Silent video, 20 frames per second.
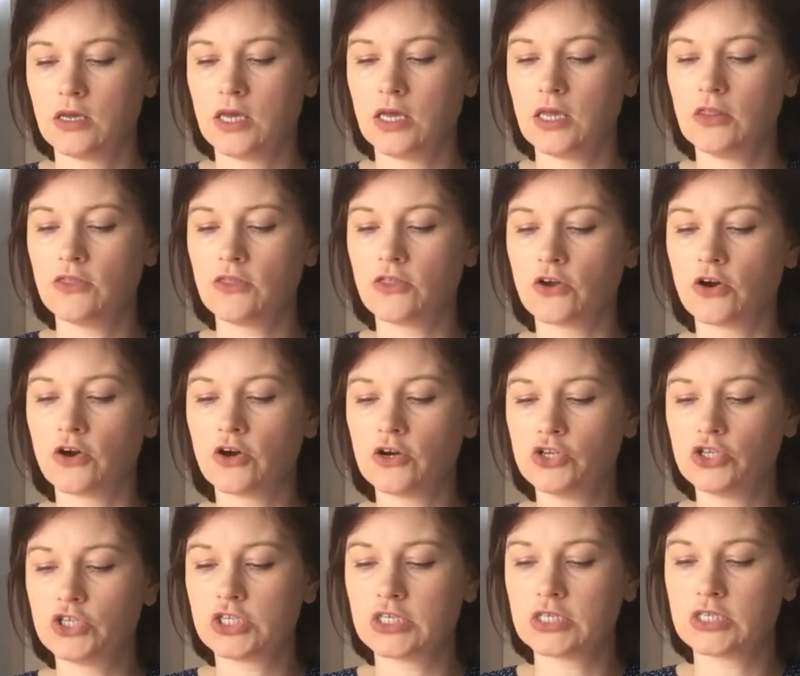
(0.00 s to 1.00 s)
in
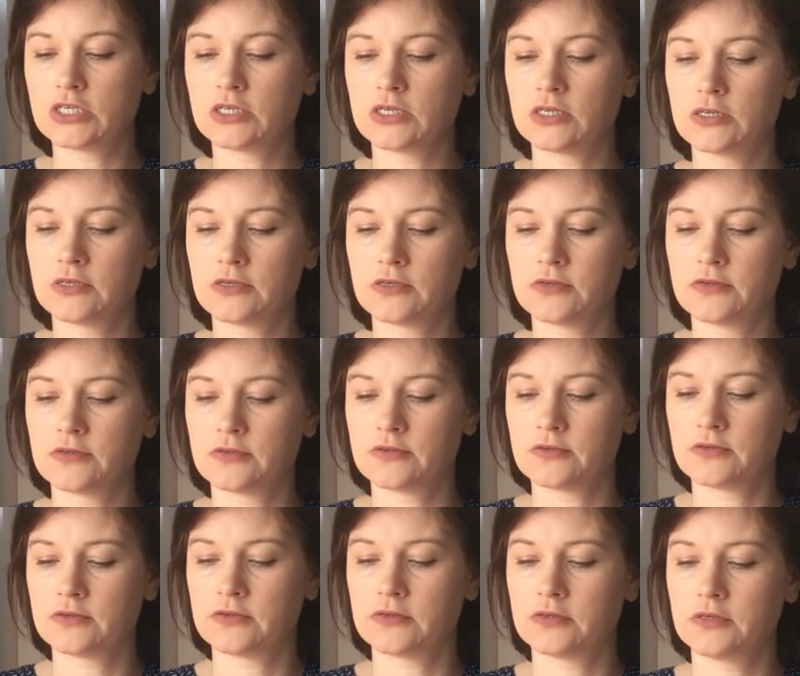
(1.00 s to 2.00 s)
thirds
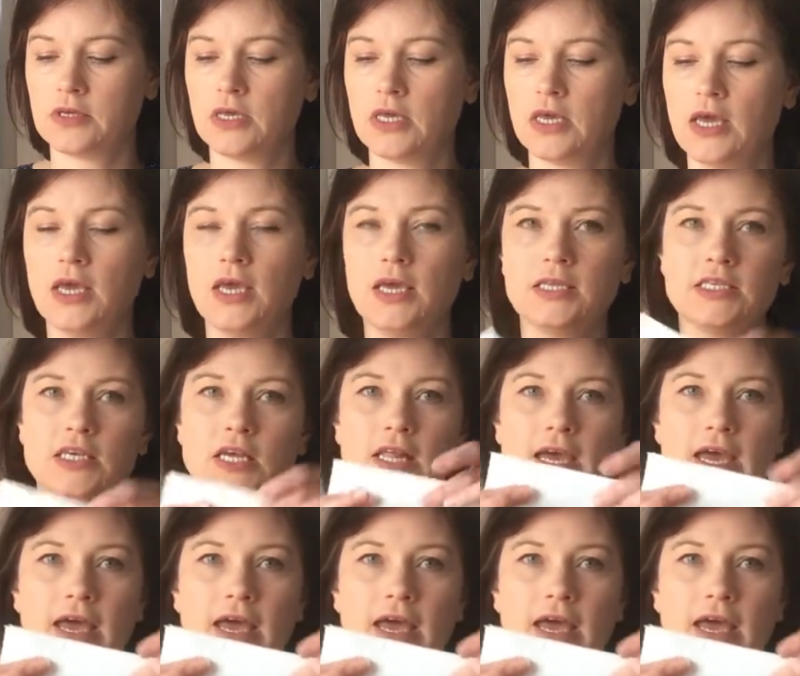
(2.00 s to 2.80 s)
until